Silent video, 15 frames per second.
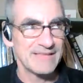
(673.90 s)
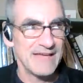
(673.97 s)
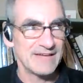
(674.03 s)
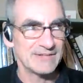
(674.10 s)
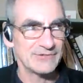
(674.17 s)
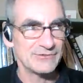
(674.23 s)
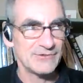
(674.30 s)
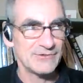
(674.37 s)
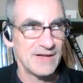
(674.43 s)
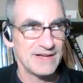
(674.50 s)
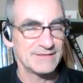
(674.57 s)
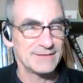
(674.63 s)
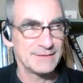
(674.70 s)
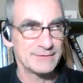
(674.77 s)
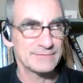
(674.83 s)
and you
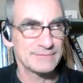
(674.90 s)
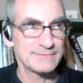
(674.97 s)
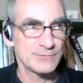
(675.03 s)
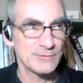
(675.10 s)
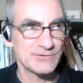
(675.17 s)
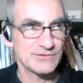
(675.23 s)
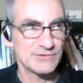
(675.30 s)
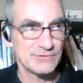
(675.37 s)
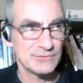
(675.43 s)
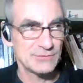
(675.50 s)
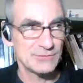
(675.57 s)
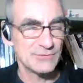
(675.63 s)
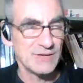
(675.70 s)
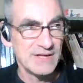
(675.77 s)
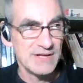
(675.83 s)
try, therefore,
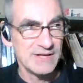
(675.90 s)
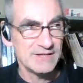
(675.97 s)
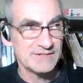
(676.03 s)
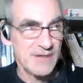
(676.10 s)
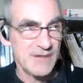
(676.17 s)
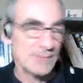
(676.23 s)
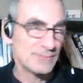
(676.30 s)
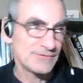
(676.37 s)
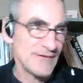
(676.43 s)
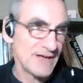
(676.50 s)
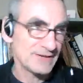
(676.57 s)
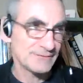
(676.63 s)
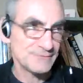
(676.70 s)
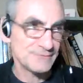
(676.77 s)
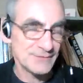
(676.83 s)
to not
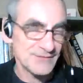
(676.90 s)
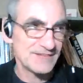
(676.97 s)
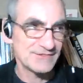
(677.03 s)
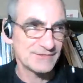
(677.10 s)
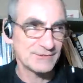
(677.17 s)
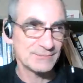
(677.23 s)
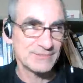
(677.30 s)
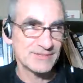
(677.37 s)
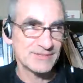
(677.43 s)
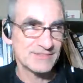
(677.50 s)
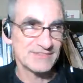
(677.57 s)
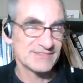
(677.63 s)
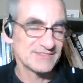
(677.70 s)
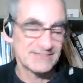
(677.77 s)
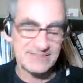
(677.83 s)
provide a full answer
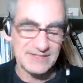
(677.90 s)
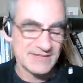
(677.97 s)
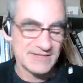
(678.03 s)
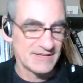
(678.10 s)
because,